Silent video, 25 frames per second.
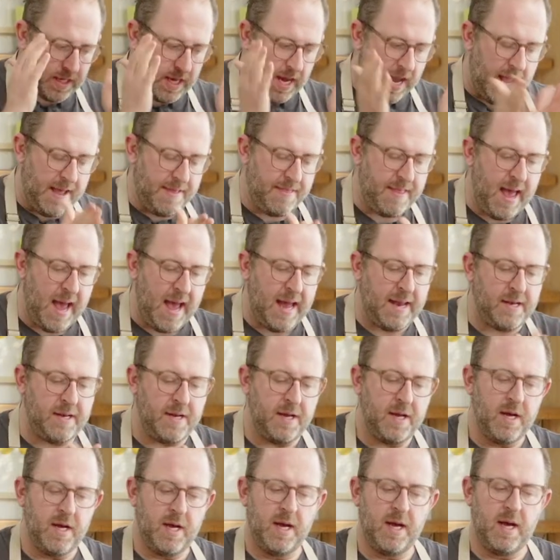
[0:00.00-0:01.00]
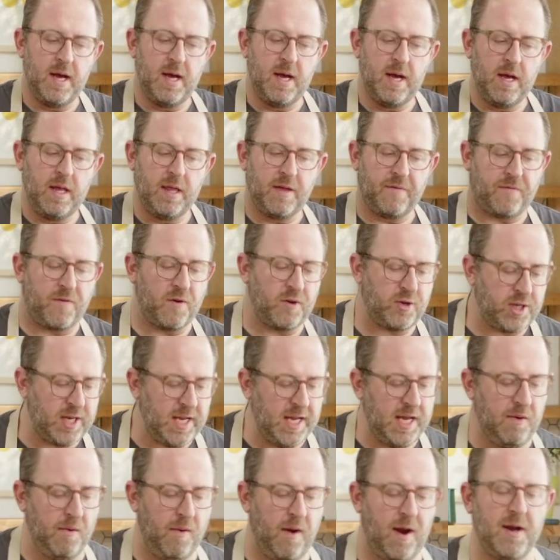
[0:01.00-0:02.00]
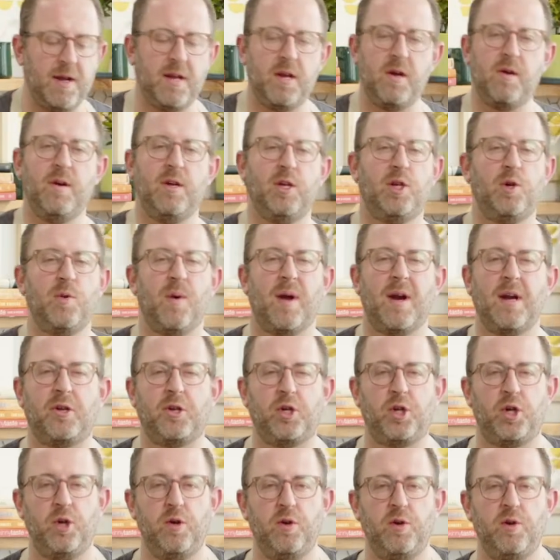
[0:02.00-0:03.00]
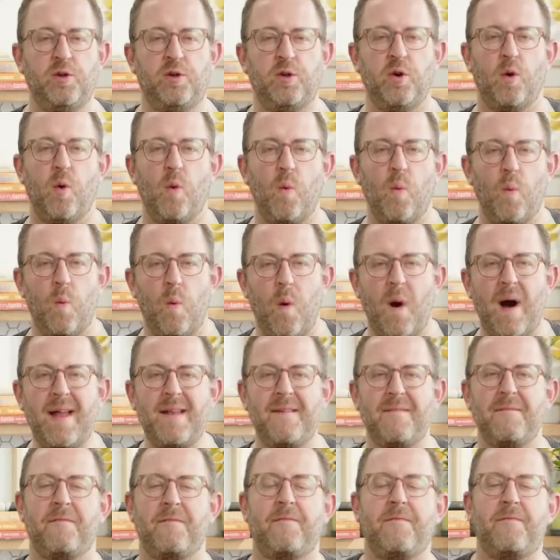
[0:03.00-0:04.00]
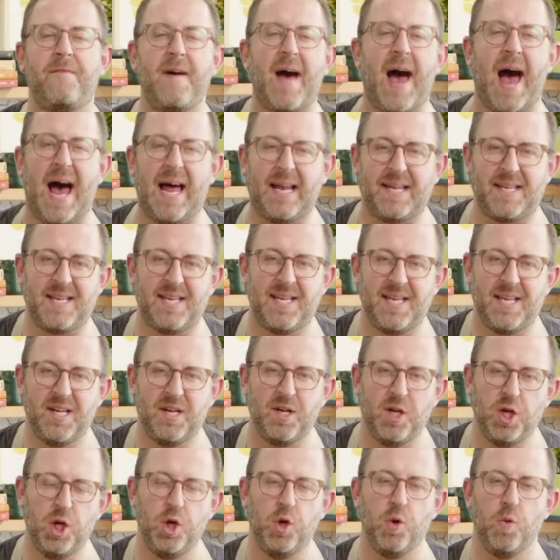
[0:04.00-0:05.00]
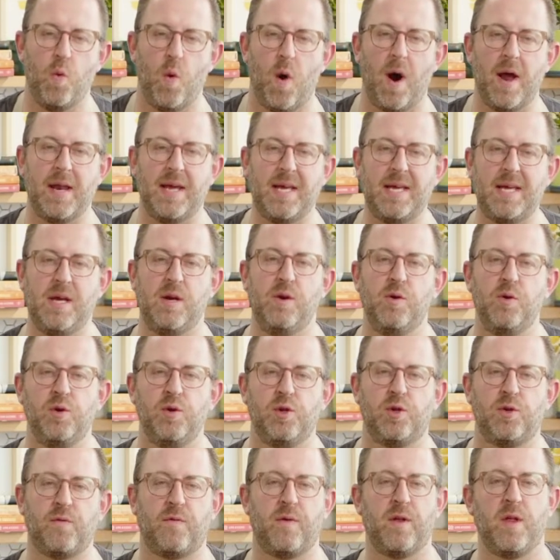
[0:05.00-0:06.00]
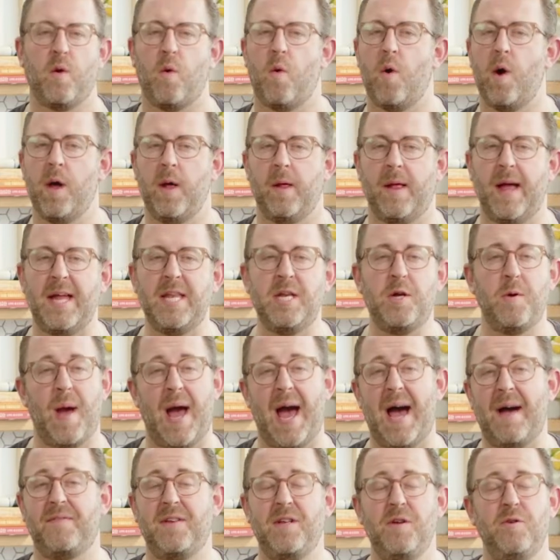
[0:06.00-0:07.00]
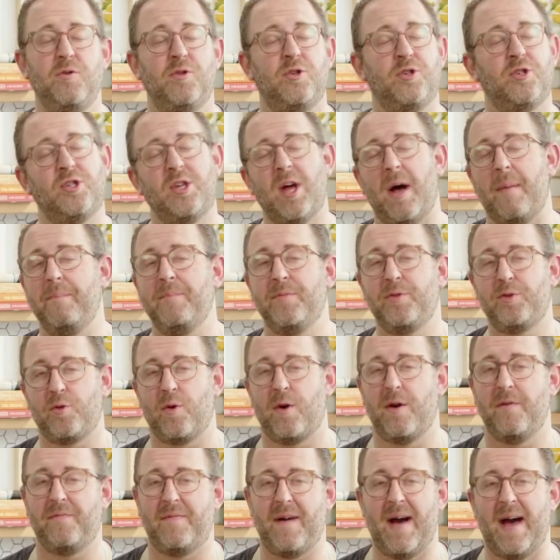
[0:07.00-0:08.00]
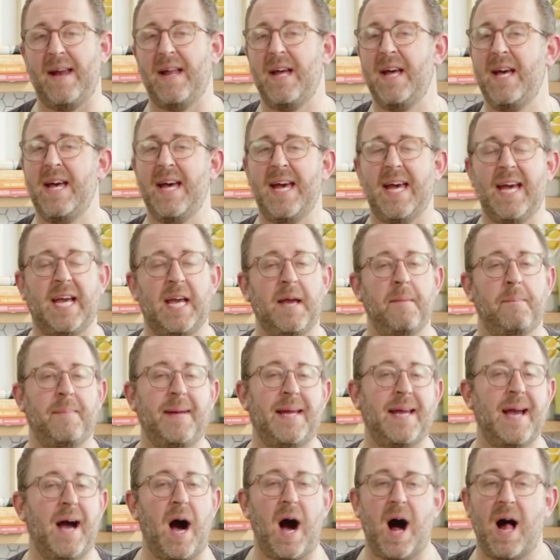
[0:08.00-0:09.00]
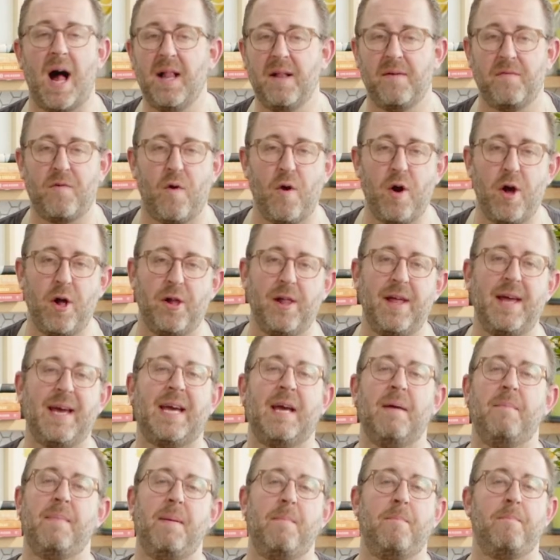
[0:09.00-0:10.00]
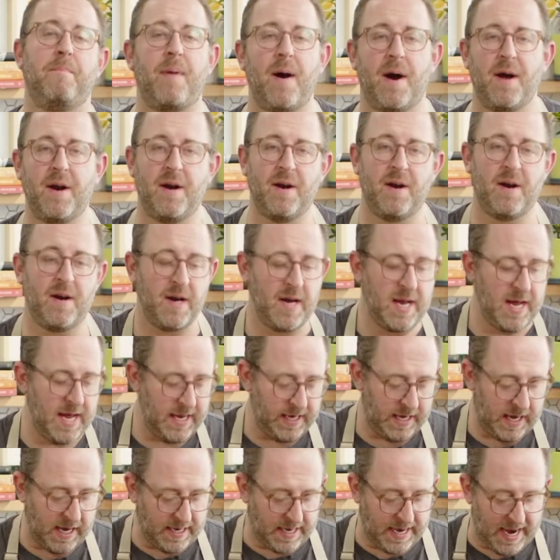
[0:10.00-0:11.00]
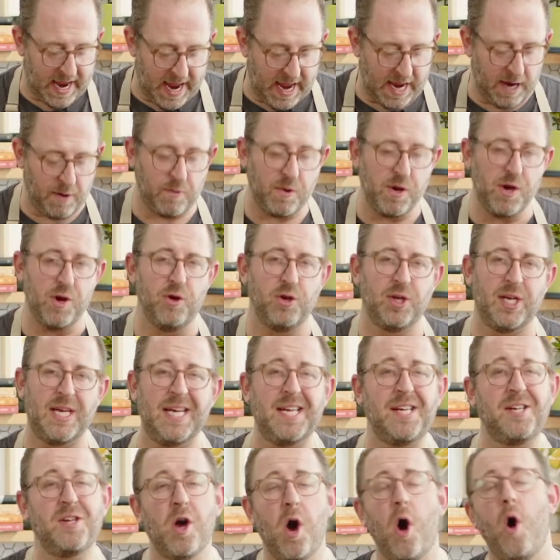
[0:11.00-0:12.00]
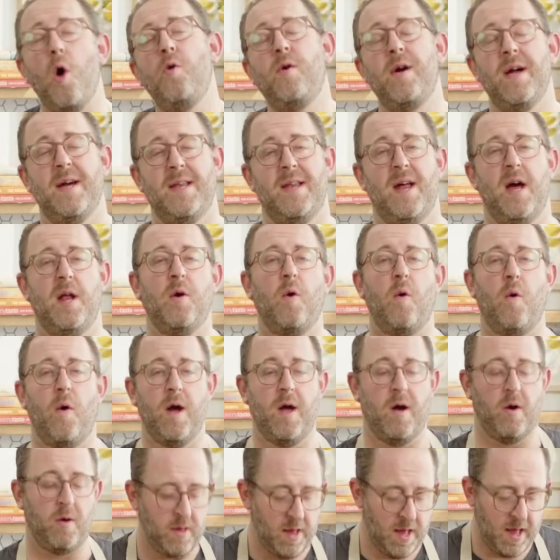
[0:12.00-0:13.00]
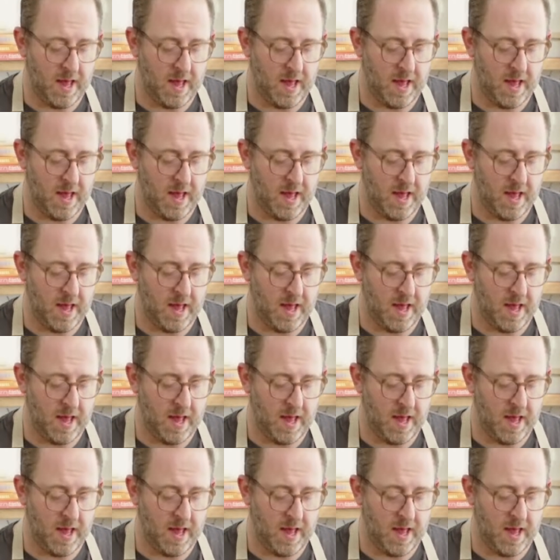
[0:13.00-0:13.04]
And then the first thing you want to do is you want to choose what fat you want to use for the oil. And you have to use some sort of fat. It can be olive oil. It can be butter. Today, we're using coconut oil,